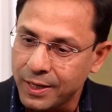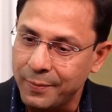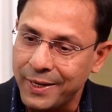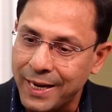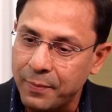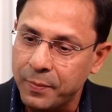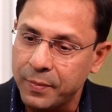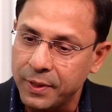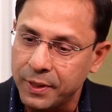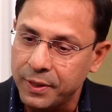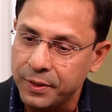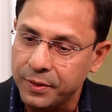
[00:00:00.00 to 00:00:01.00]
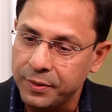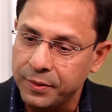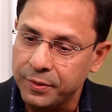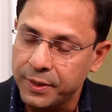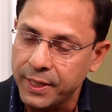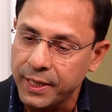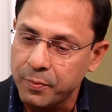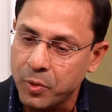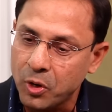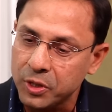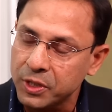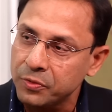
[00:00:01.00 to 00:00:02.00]
I mean, uh, they
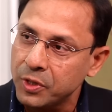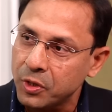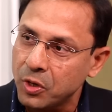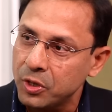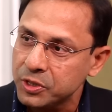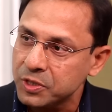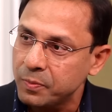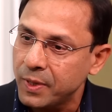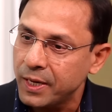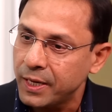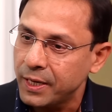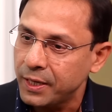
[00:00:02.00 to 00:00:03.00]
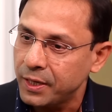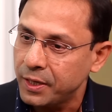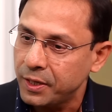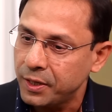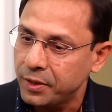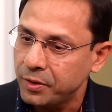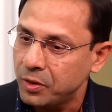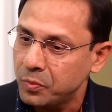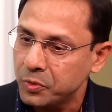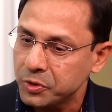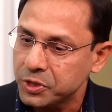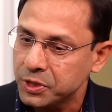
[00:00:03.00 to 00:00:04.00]
brought down the cost by uh,
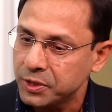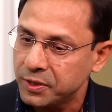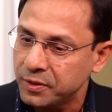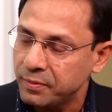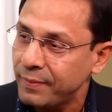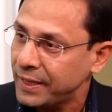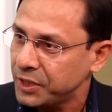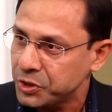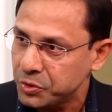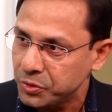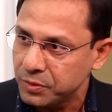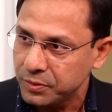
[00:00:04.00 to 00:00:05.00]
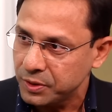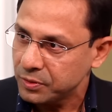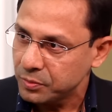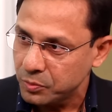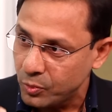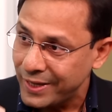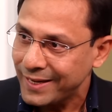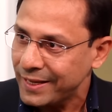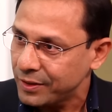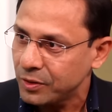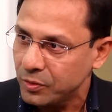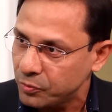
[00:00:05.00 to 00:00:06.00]
almost a uh, magnitude, you know, one
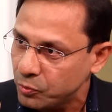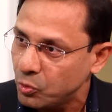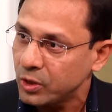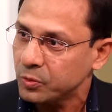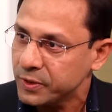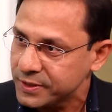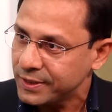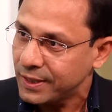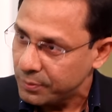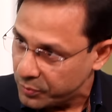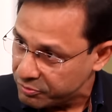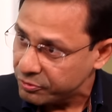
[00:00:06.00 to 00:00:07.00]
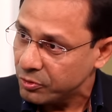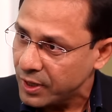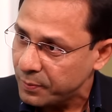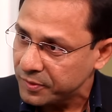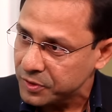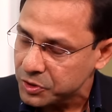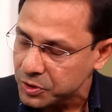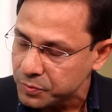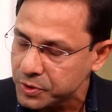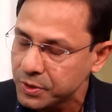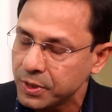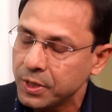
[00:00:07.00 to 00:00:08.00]
tenth of what was there before Apple
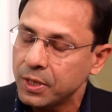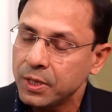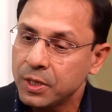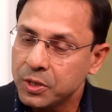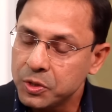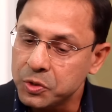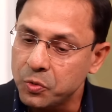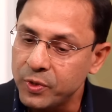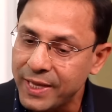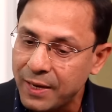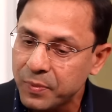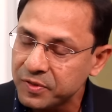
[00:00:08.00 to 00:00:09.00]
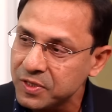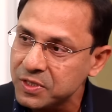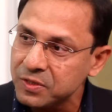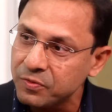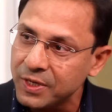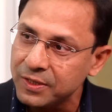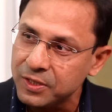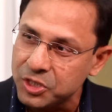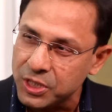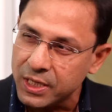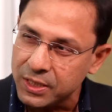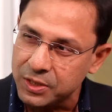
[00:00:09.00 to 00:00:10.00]
systems. Mm. So with Apple system, we had this
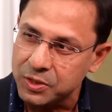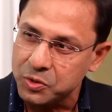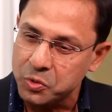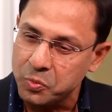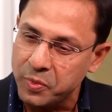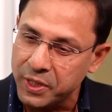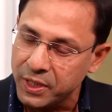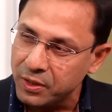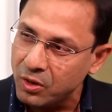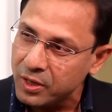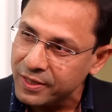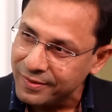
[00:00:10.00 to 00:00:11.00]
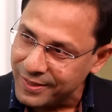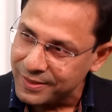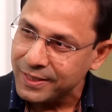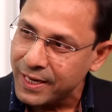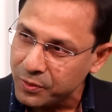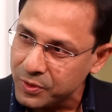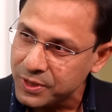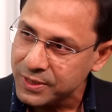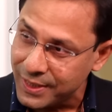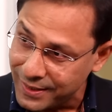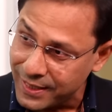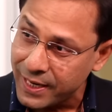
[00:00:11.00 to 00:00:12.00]
chance to bring in all the regional
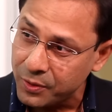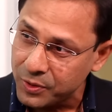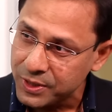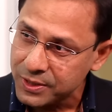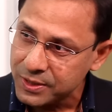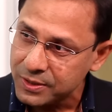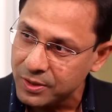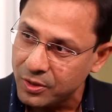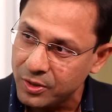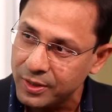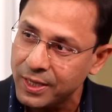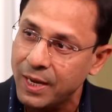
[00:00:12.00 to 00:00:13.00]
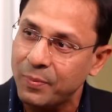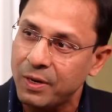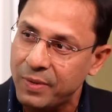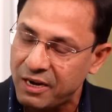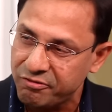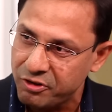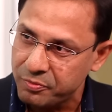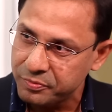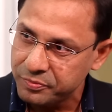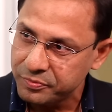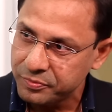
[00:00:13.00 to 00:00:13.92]
languages, Indian languages, mm. on the Apple platform.